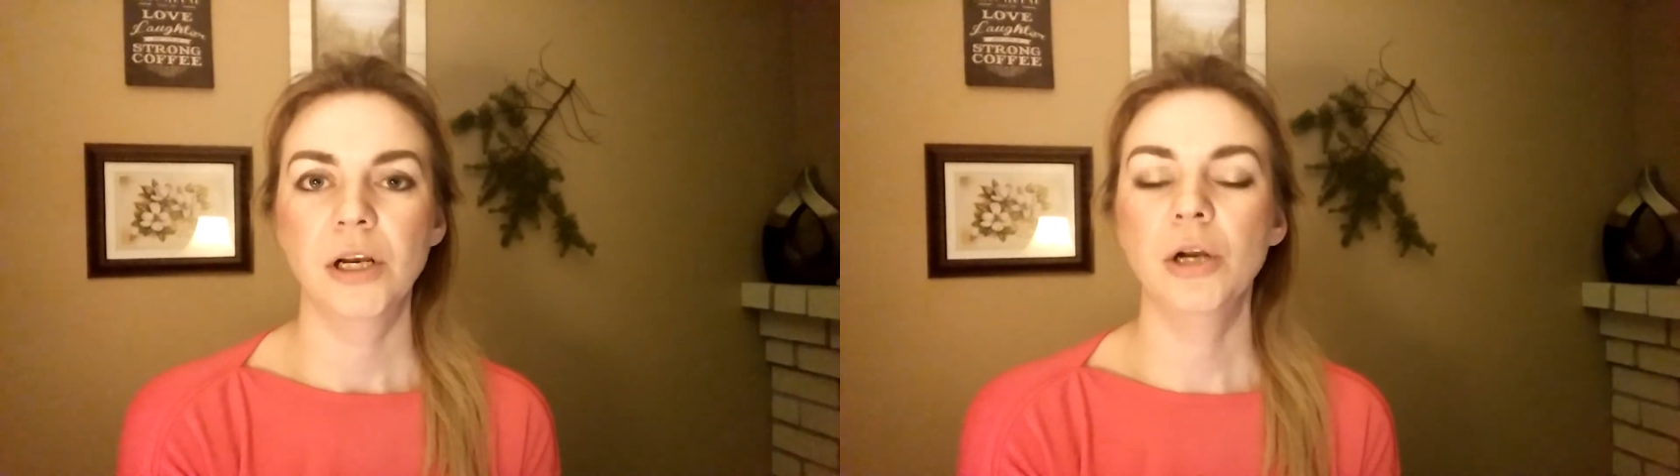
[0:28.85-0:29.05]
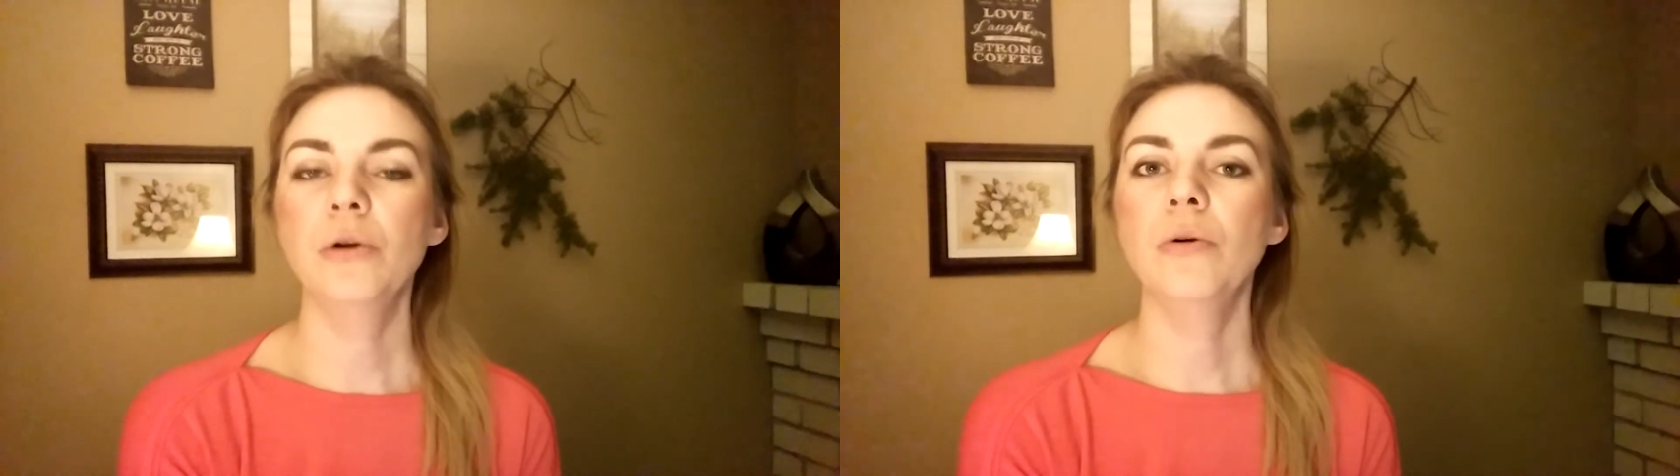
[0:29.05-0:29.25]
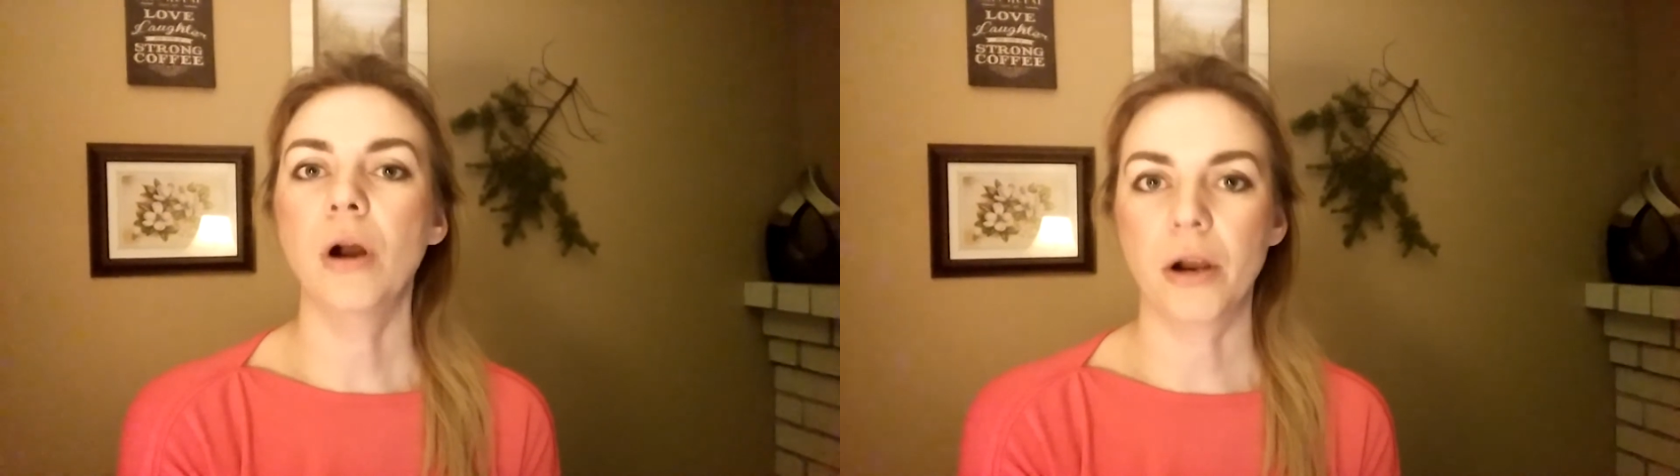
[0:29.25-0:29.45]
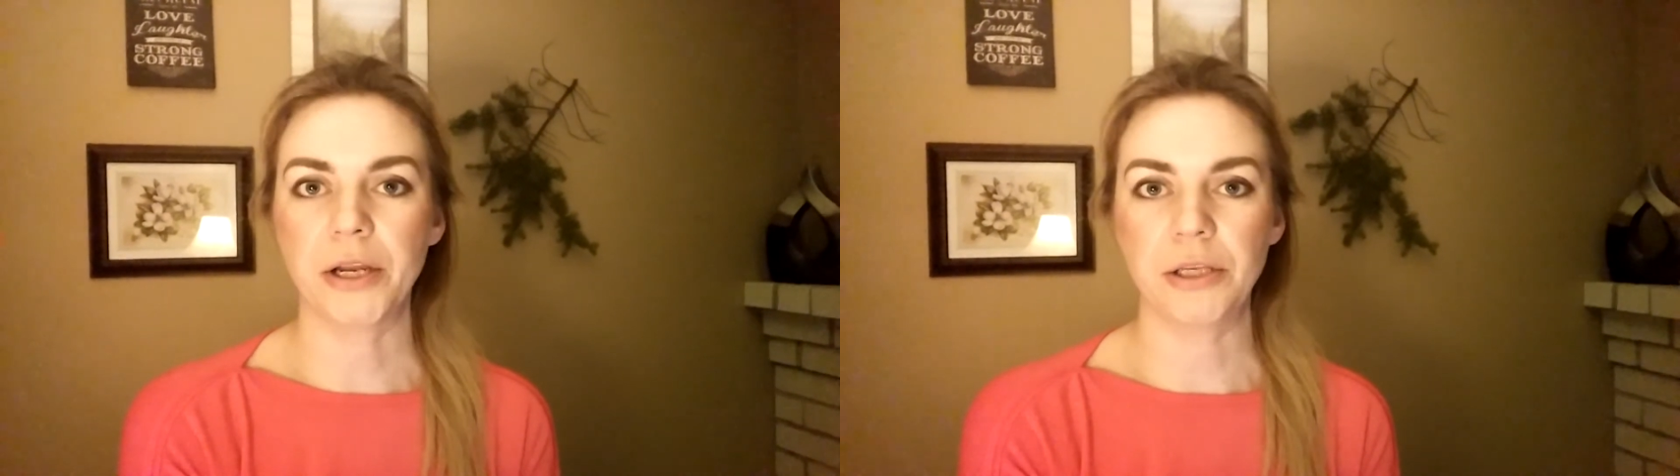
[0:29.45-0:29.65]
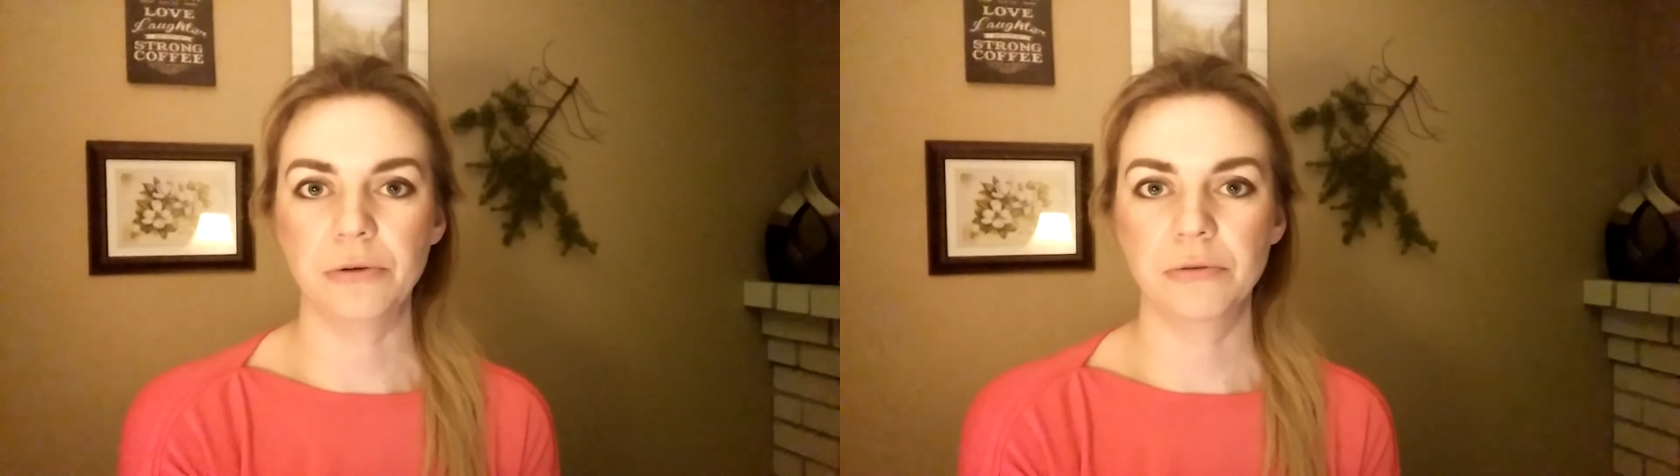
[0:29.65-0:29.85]
Who are
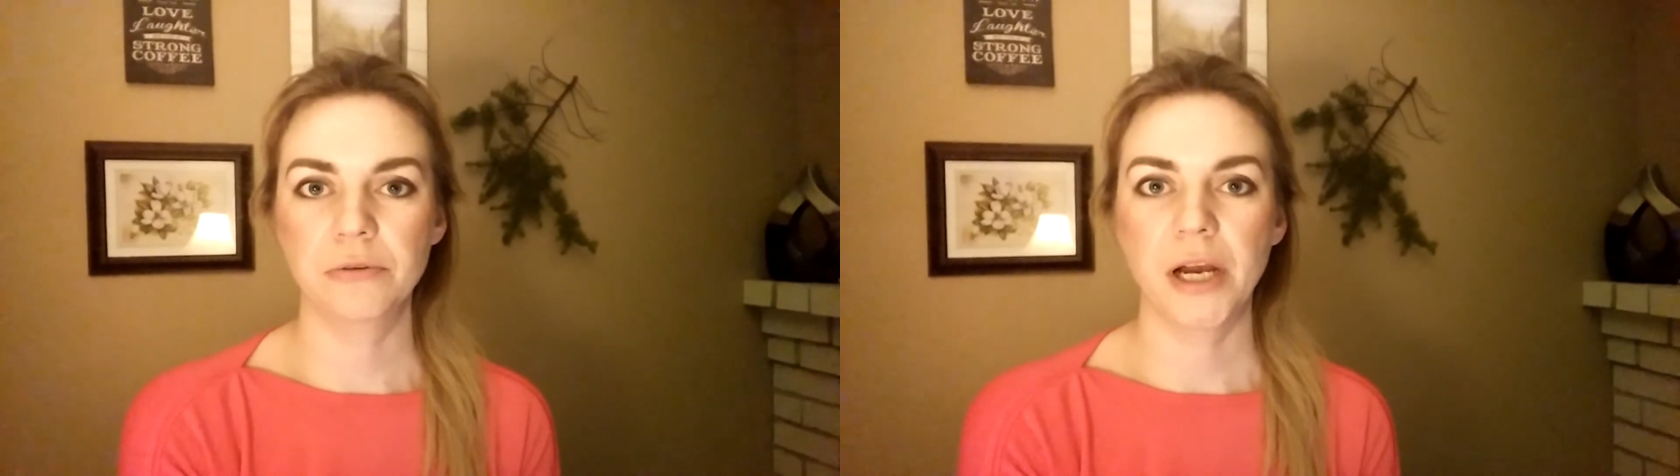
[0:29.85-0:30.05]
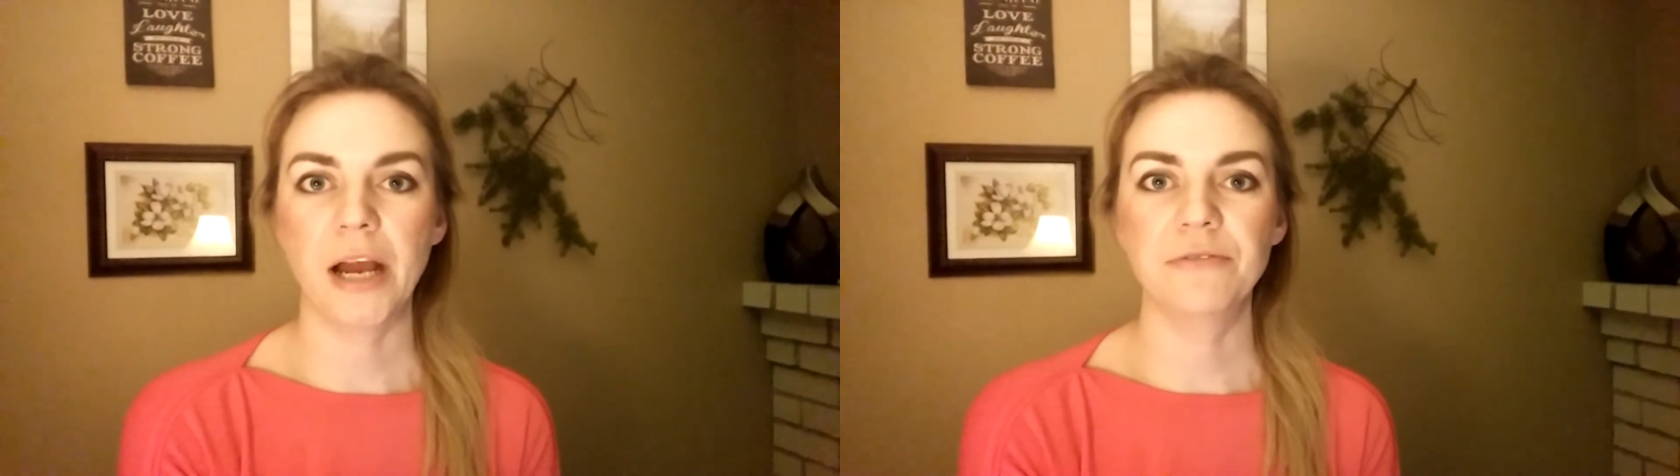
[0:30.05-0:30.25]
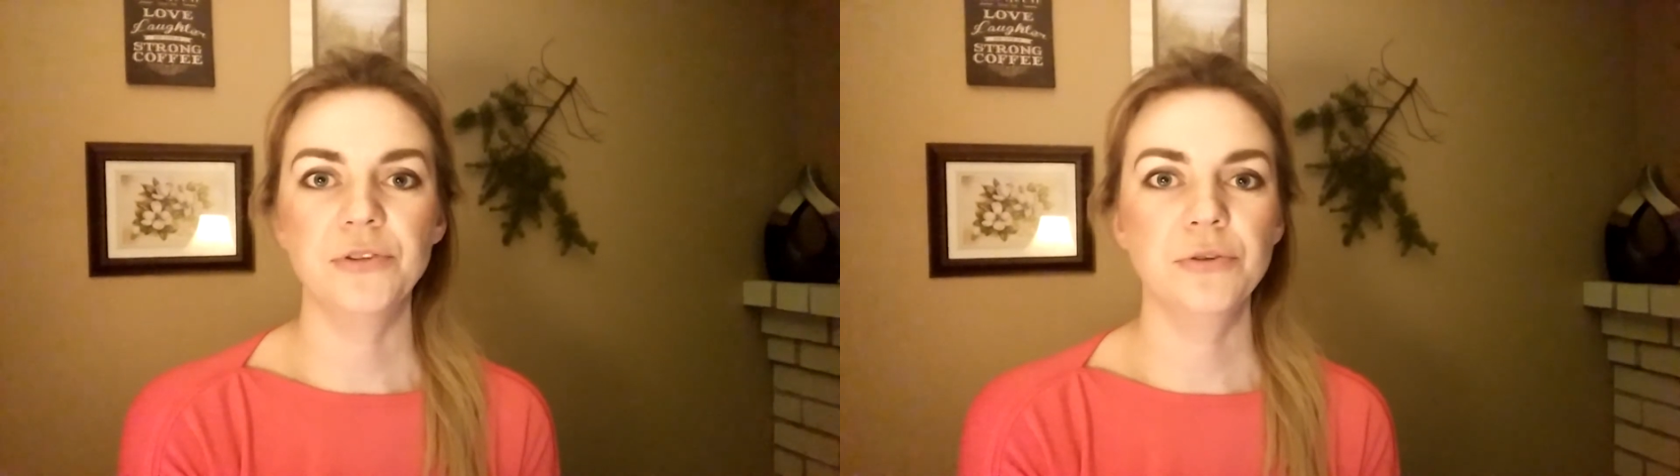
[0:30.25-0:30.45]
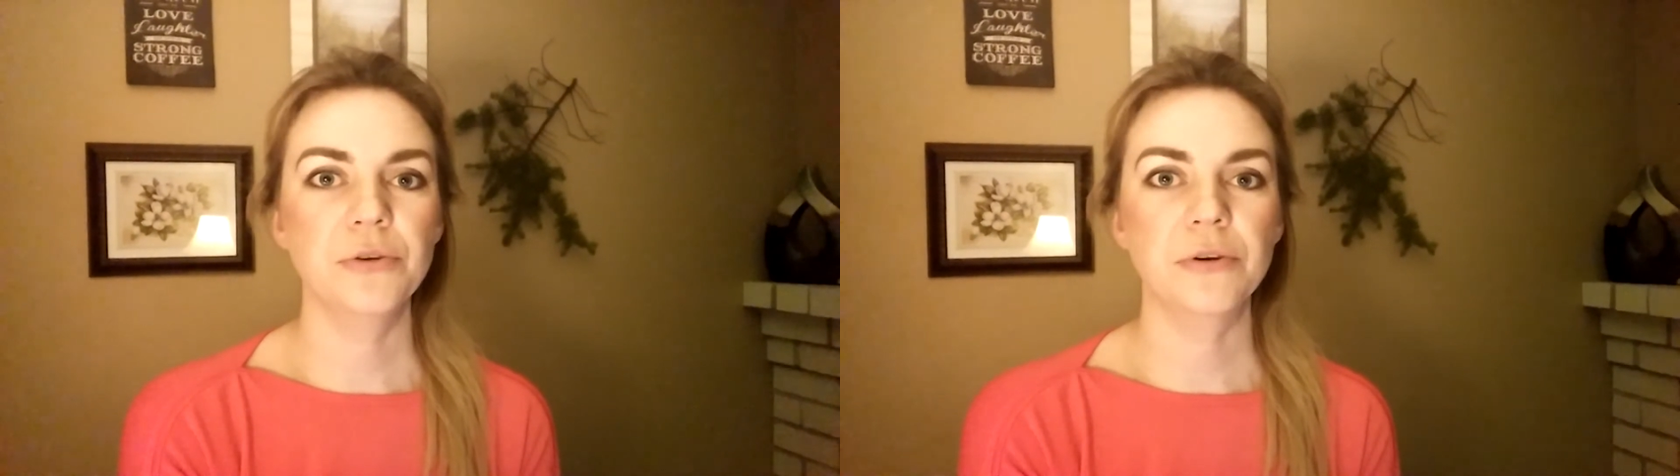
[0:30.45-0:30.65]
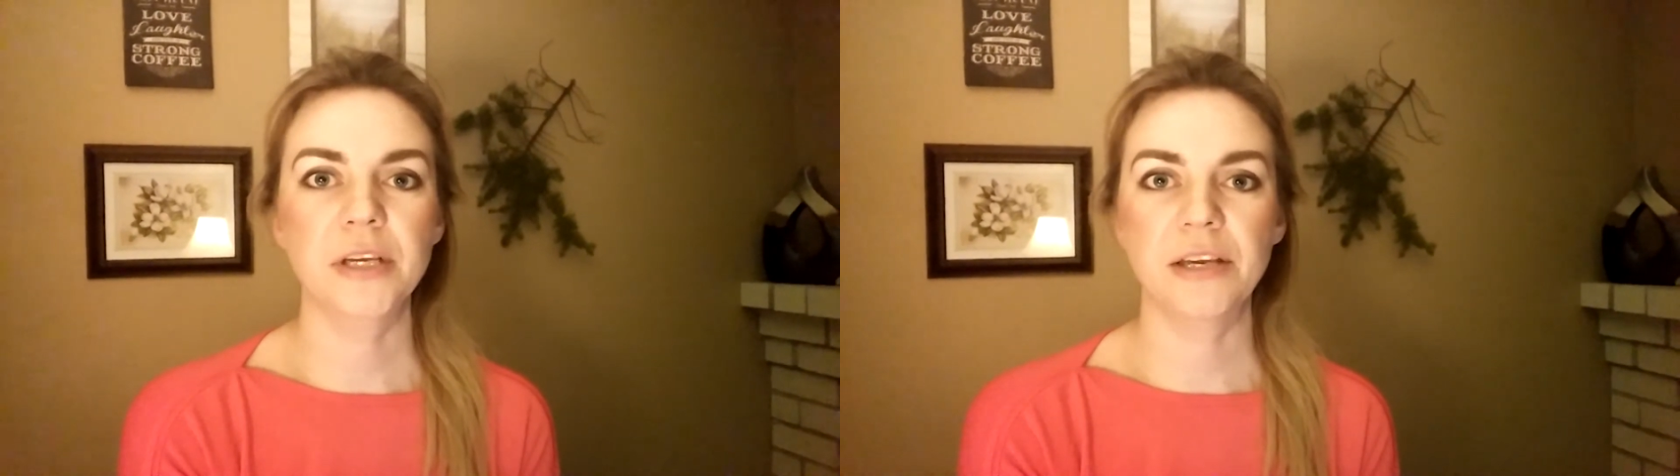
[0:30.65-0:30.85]
you? Have you